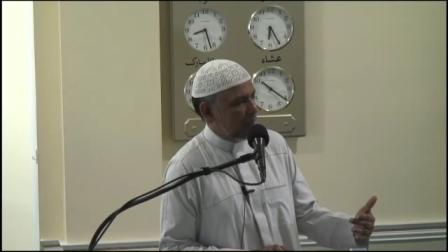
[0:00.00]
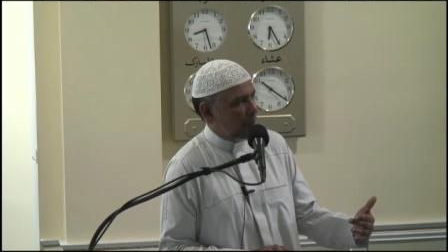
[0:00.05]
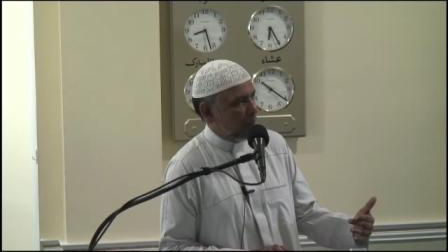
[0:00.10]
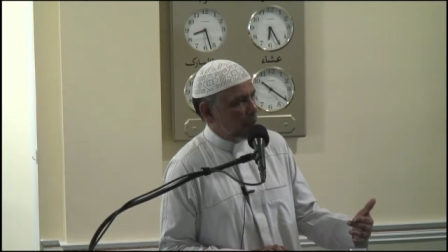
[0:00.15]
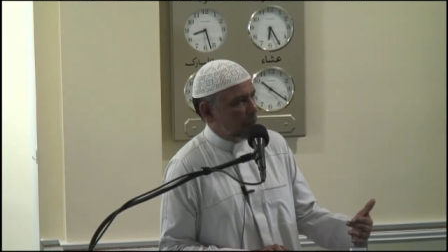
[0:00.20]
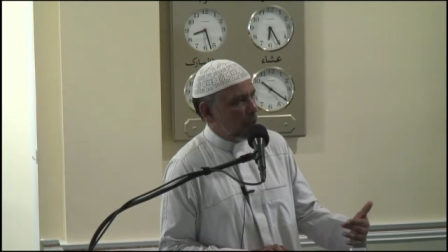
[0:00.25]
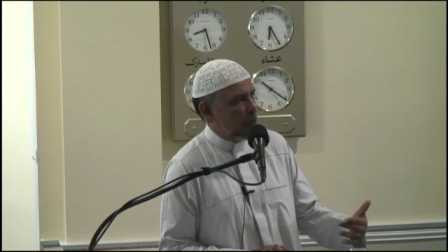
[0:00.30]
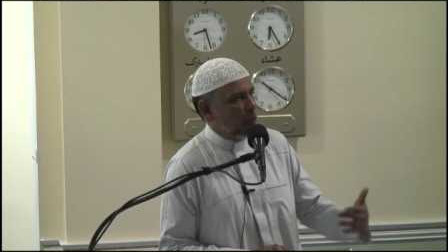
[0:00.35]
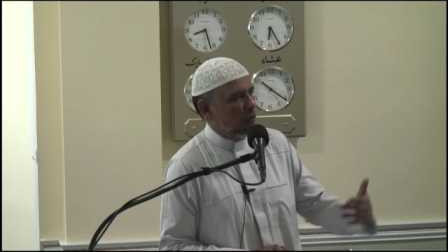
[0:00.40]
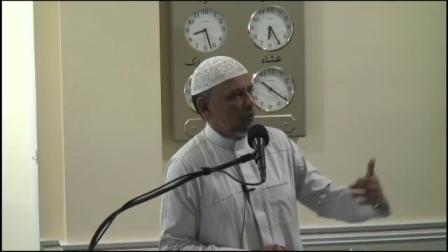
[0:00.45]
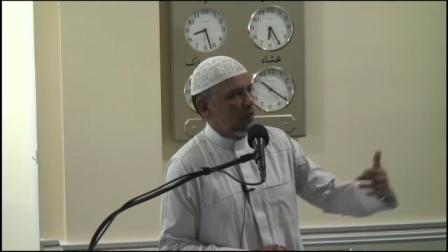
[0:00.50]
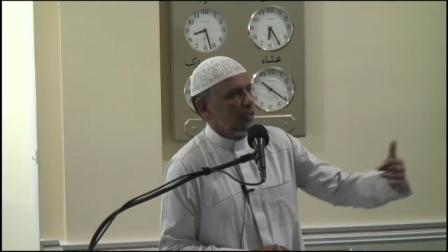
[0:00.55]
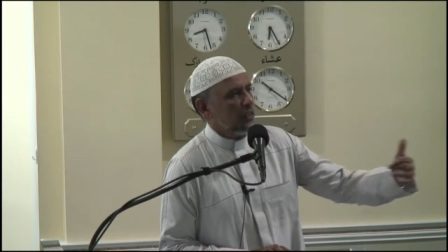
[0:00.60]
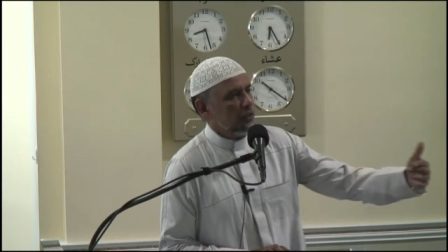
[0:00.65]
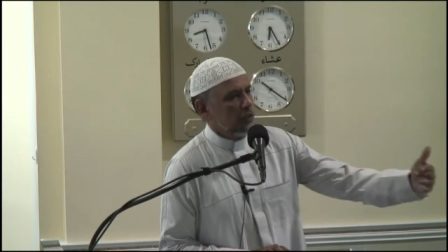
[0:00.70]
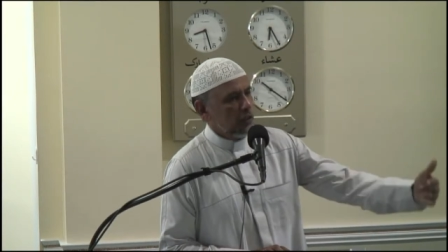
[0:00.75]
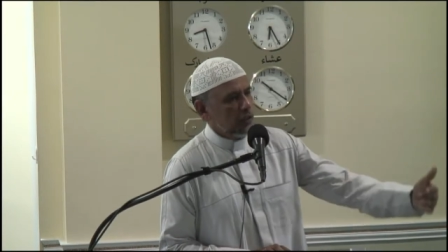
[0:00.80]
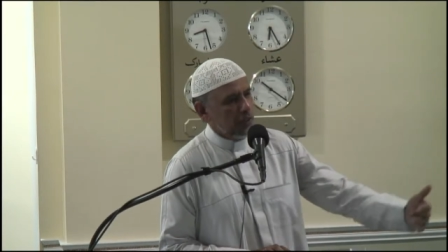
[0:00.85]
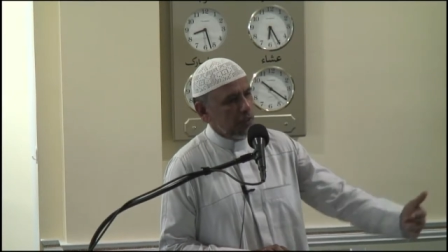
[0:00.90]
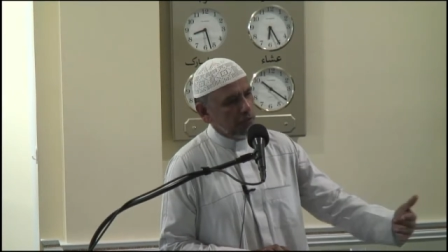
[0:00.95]
move
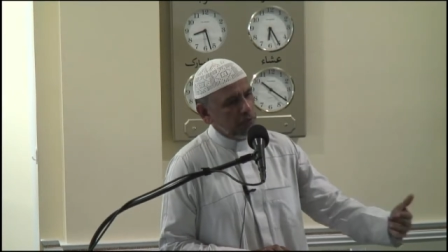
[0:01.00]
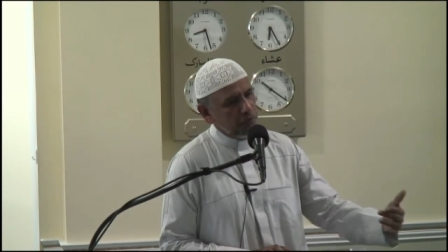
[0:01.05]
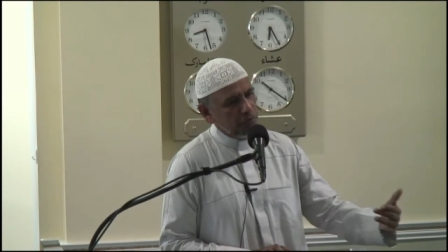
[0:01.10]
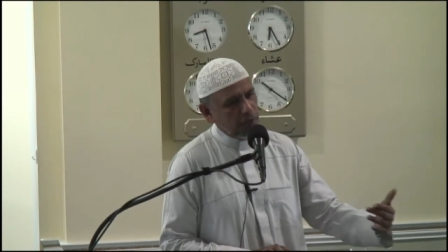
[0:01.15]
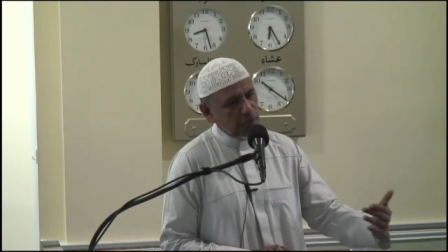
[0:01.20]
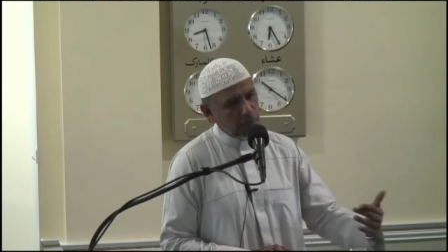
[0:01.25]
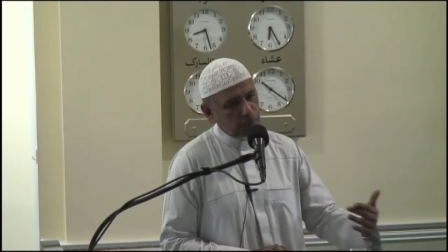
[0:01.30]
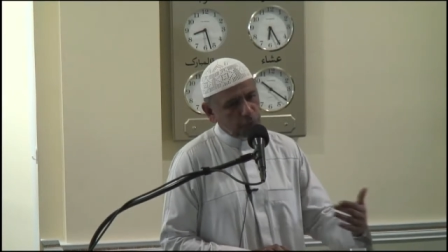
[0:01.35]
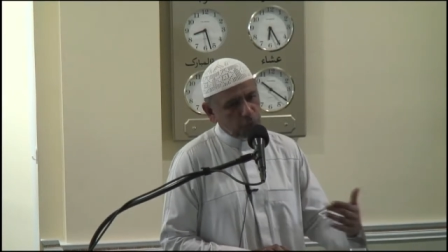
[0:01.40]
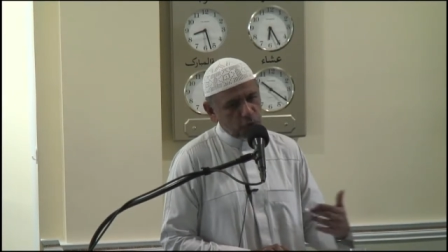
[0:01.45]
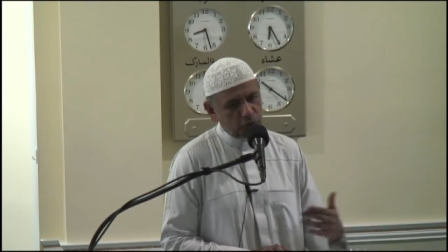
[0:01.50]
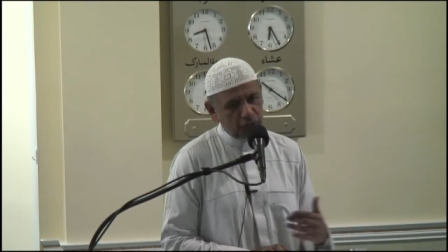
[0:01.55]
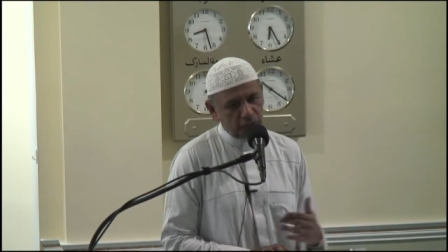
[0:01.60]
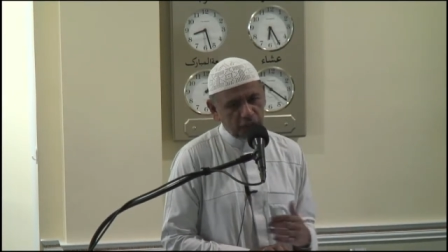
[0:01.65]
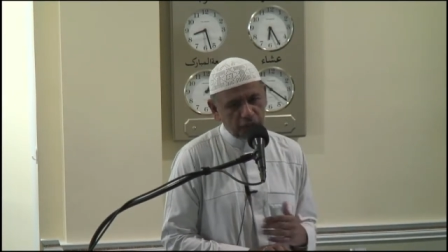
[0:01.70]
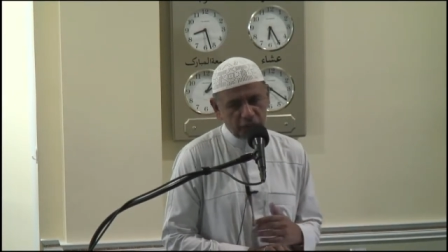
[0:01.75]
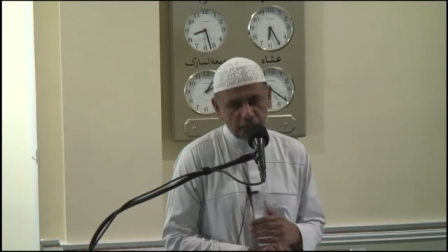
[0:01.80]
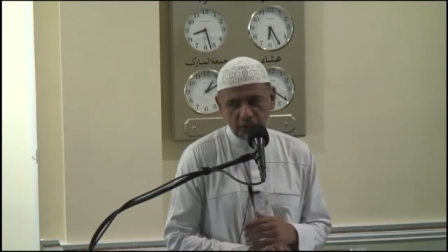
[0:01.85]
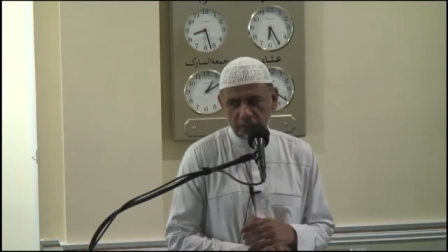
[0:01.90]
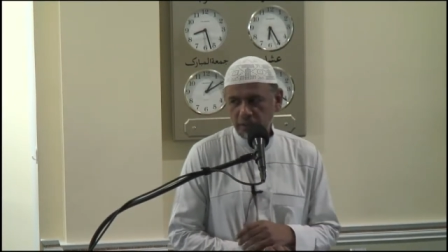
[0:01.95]
into different
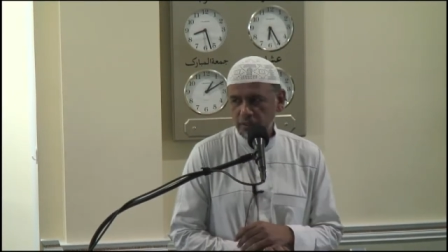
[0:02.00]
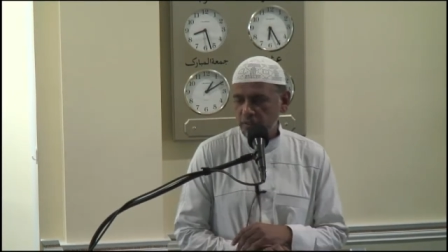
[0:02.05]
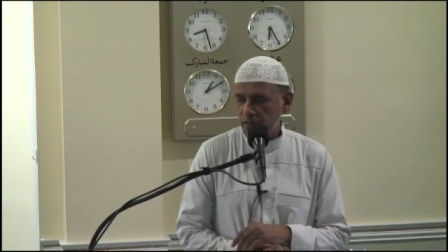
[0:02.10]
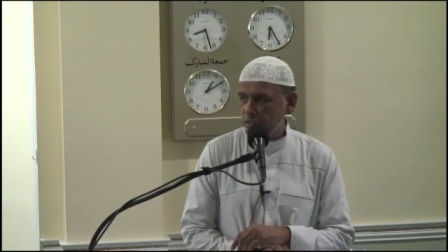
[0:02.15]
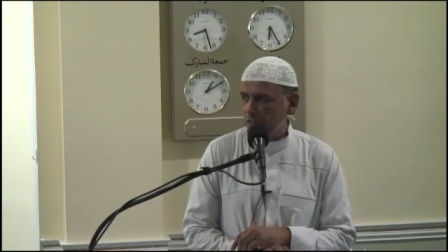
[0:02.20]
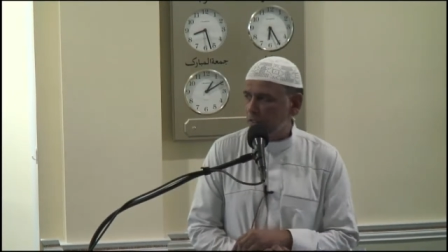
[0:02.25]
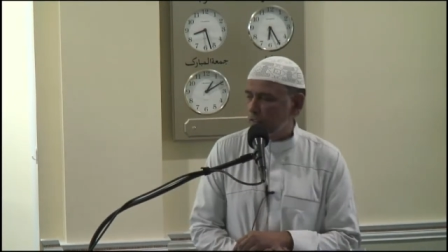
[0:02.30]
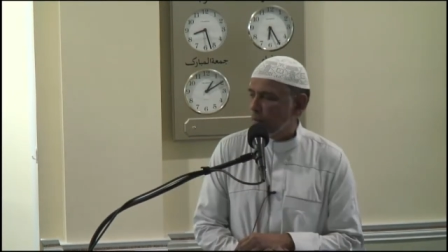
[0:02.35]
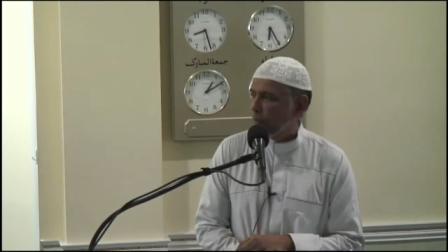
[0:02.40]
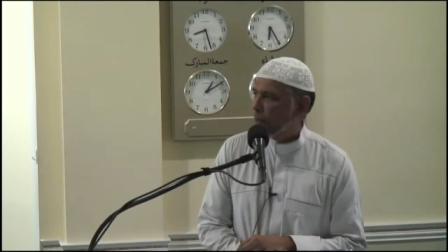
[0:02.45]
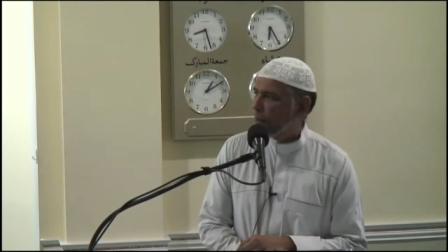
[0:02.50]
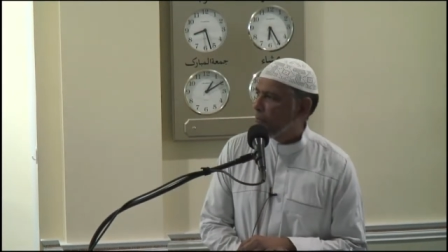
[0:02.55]
positions.